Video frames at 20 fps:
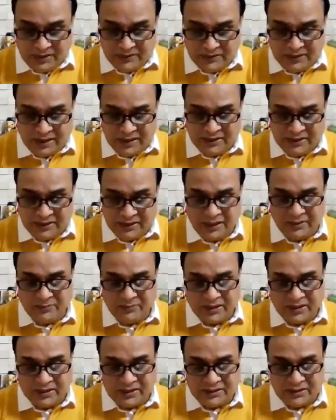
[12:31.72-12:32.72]
and
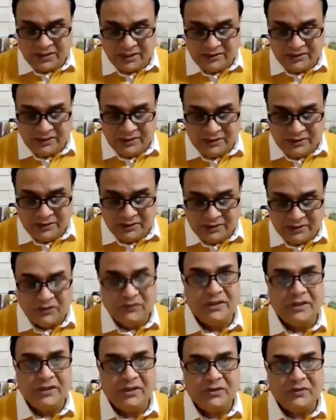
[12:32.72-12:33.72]
Pakistan in
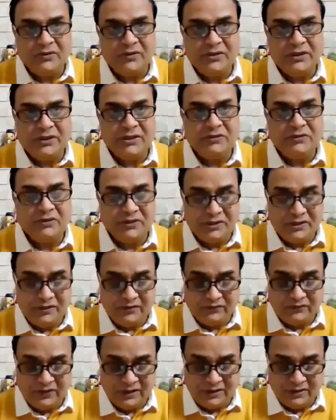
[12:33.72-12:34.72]
January
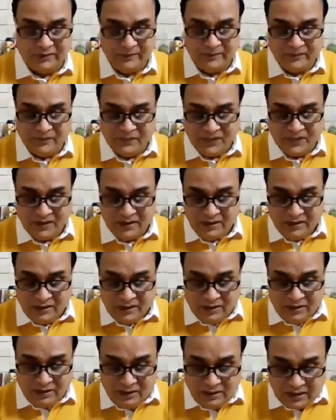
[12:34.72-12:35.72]
2021
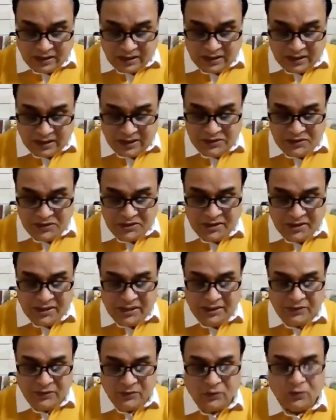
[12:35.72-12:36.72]
launched
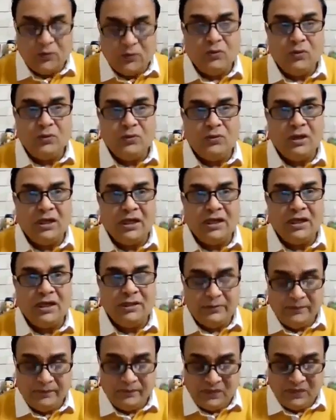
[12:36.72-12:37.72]
an
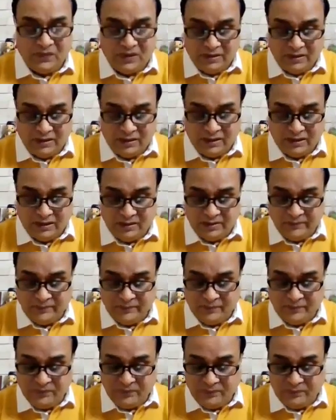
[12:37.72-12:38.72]
online uh,
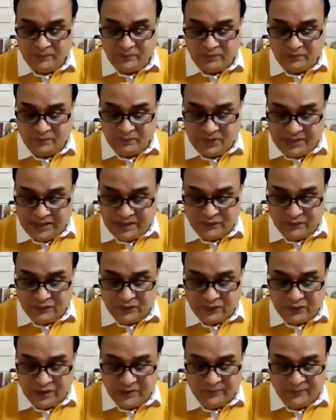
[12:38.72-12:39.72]

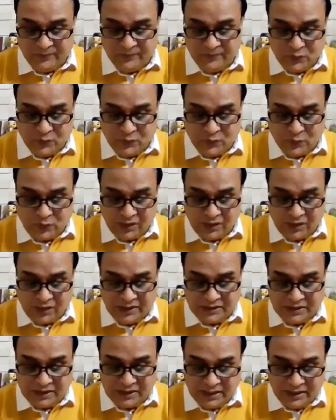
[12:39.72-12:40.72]
platform to
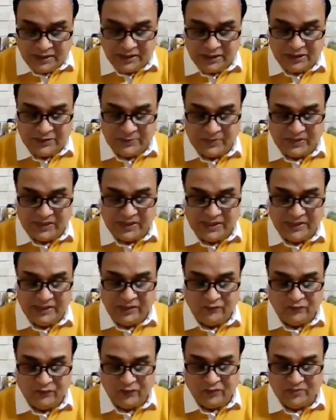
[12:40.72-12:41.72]
collect and
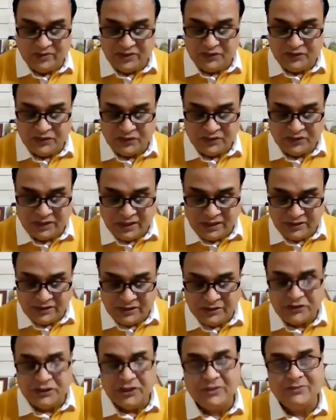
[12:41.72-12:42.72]
display information
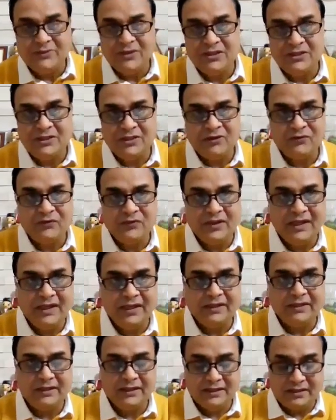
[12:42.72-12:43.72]
and achievement of
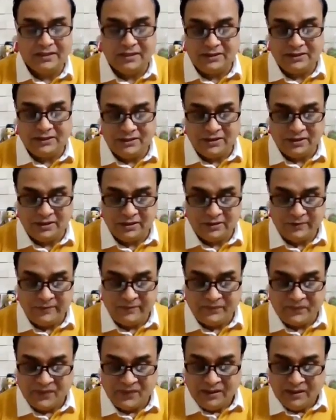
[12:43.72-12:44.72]
agriculture
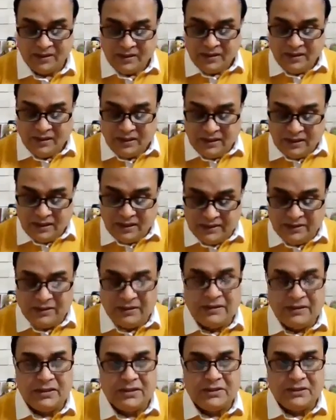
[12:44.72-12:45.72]
and
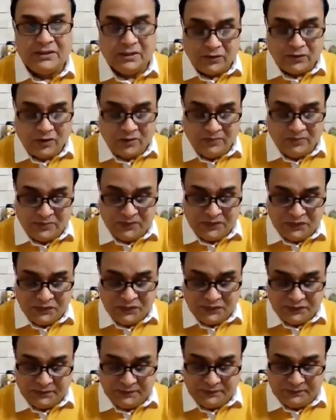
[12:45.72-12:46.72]
industrial
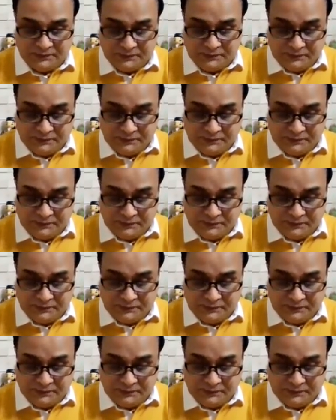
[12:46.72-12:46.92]
cooperation.